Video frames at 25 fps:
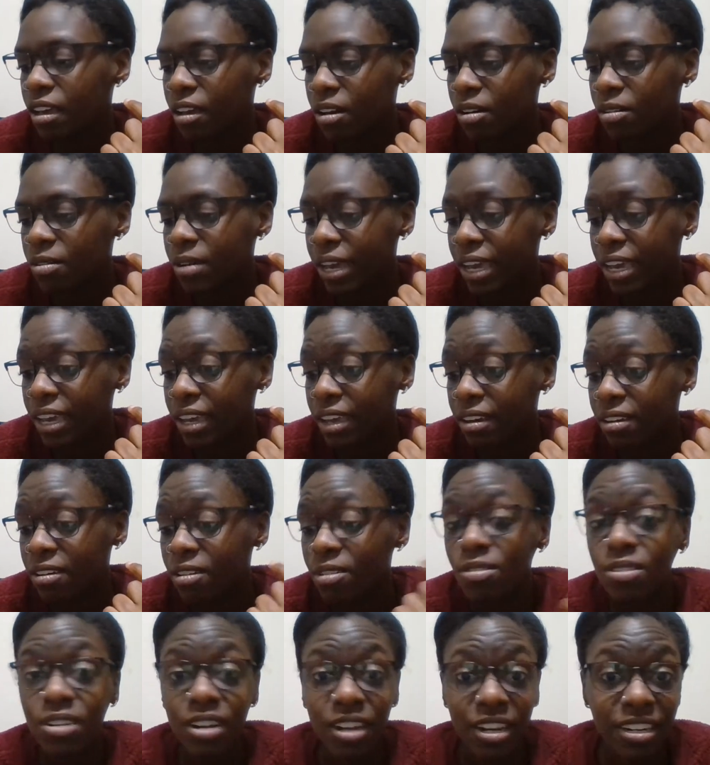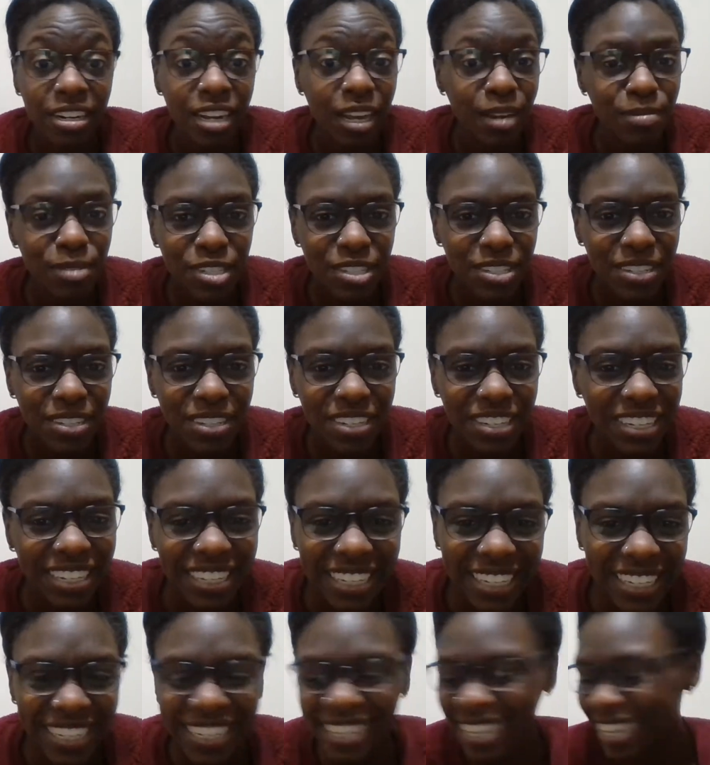Okay, hold on. I'm just gonna,
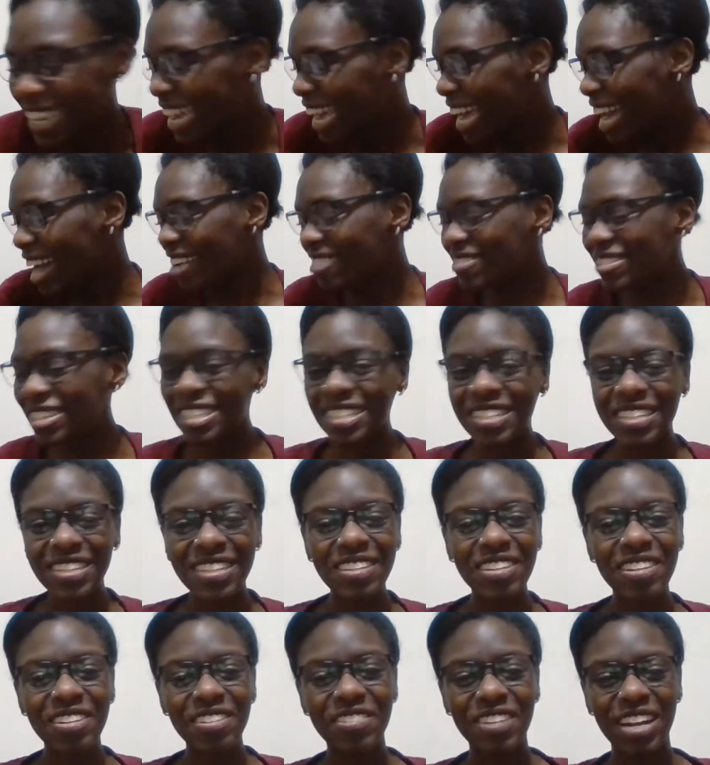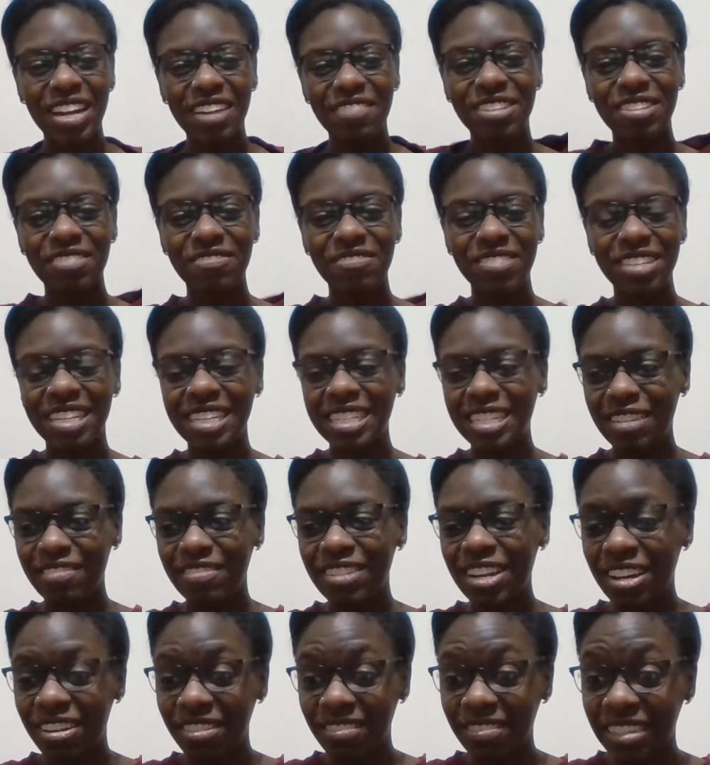I'm just gonna go grab them because I'm
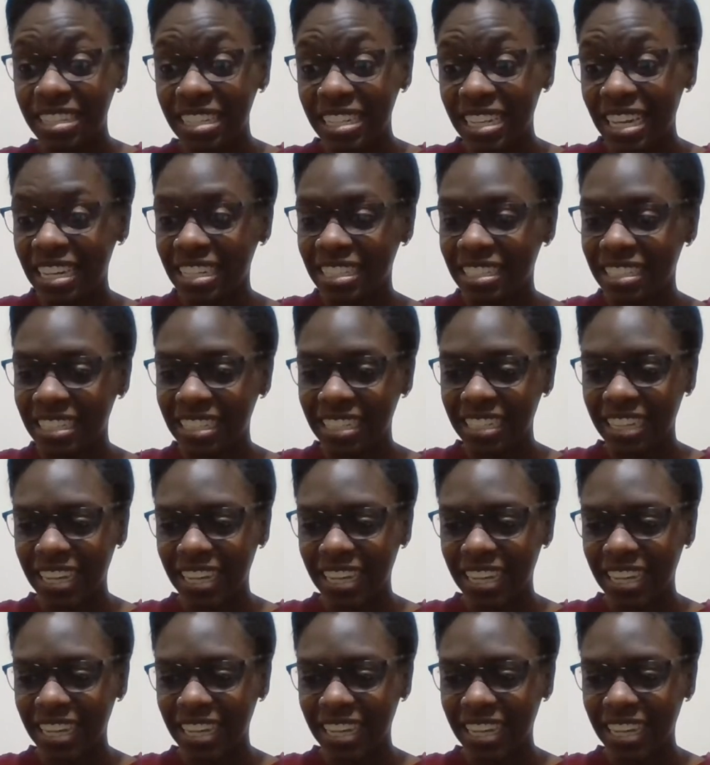now realizing,